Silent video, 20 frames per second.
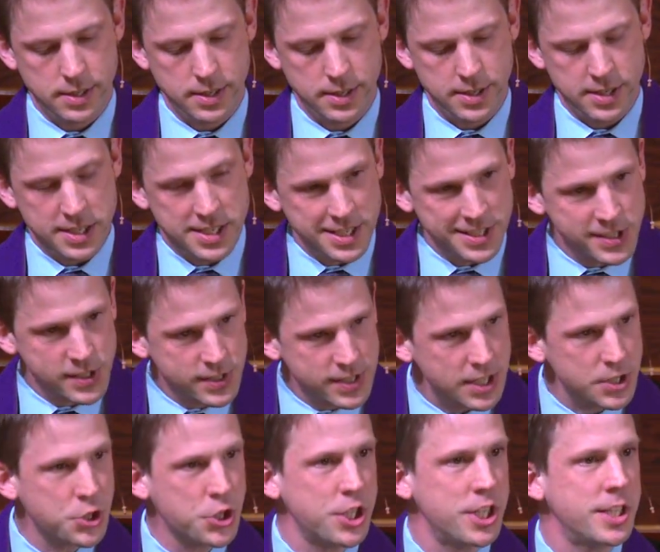The
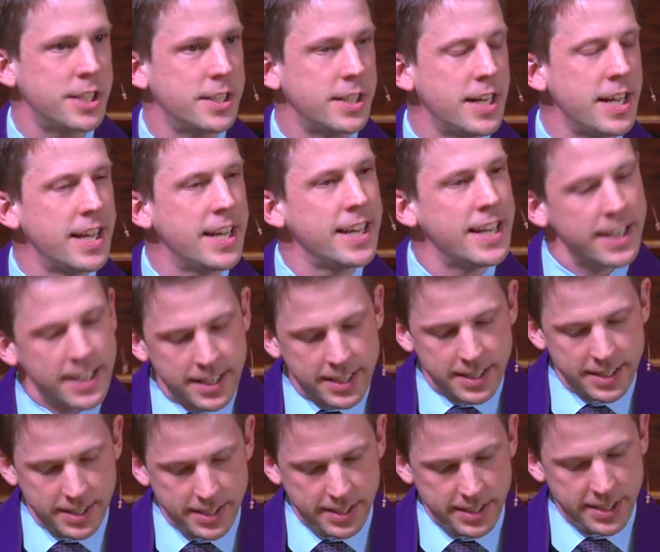decision
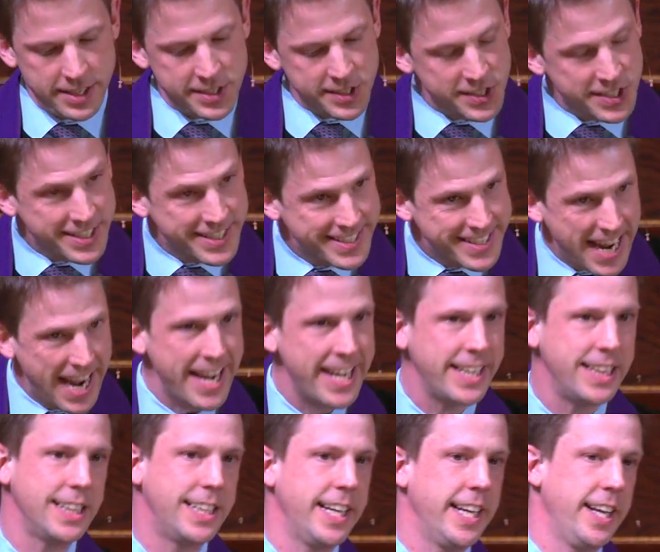is
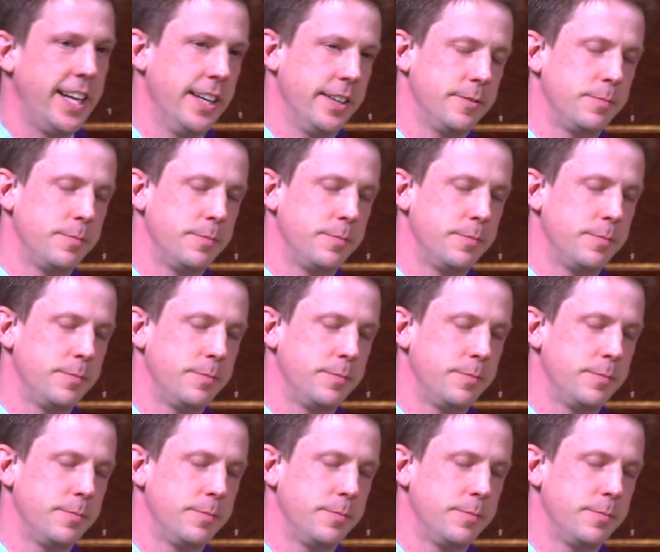daily.